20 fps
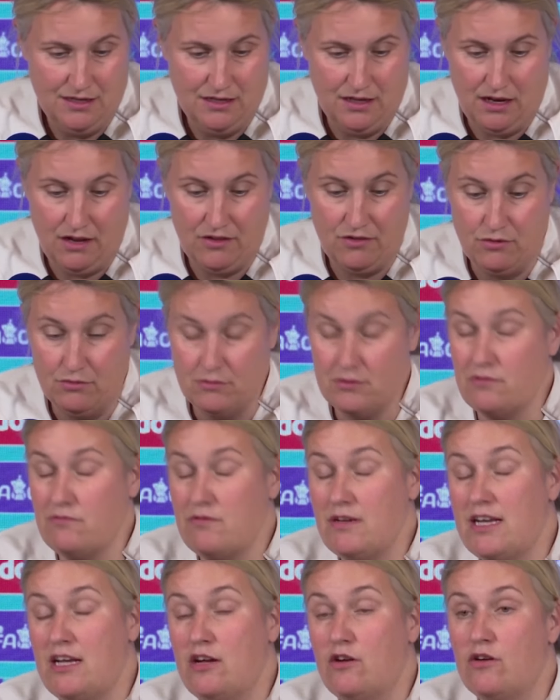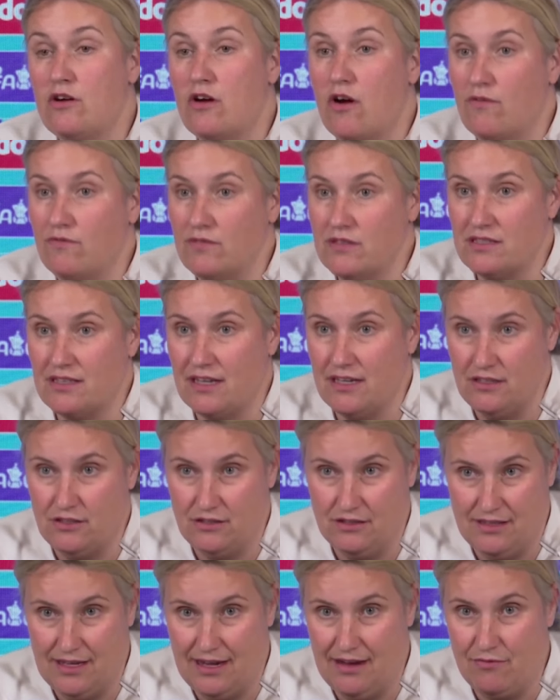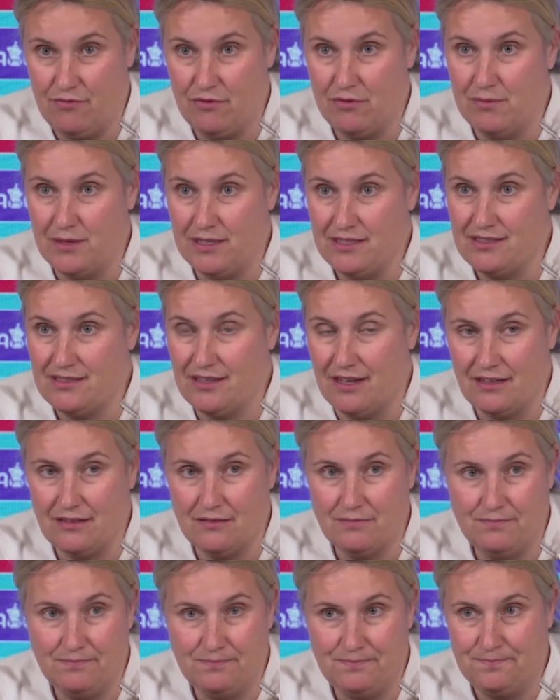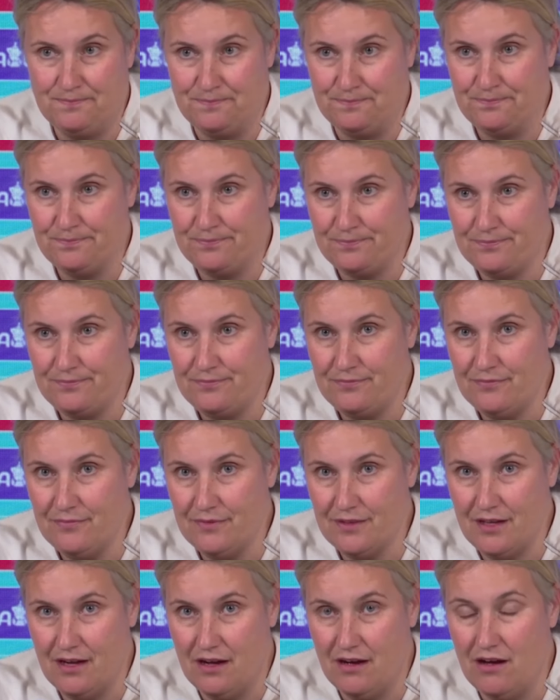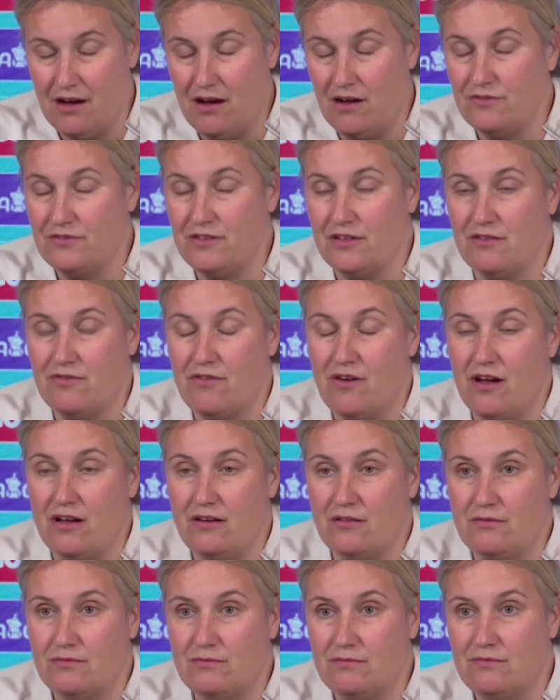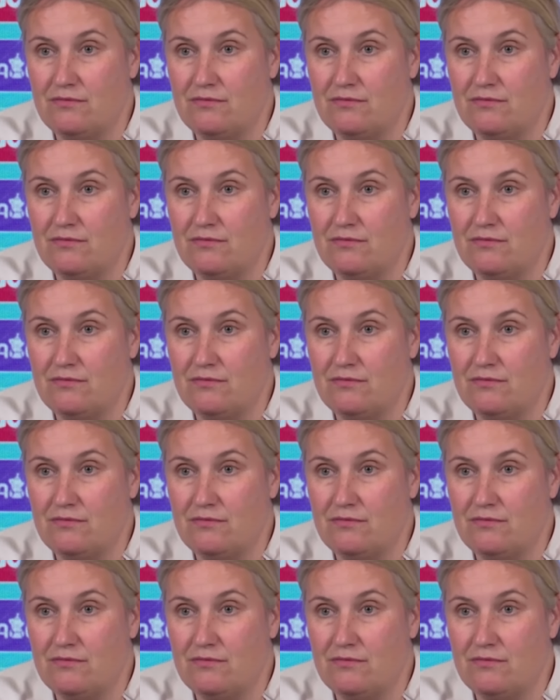And I thought it was a really good conversation to have with my son after the final.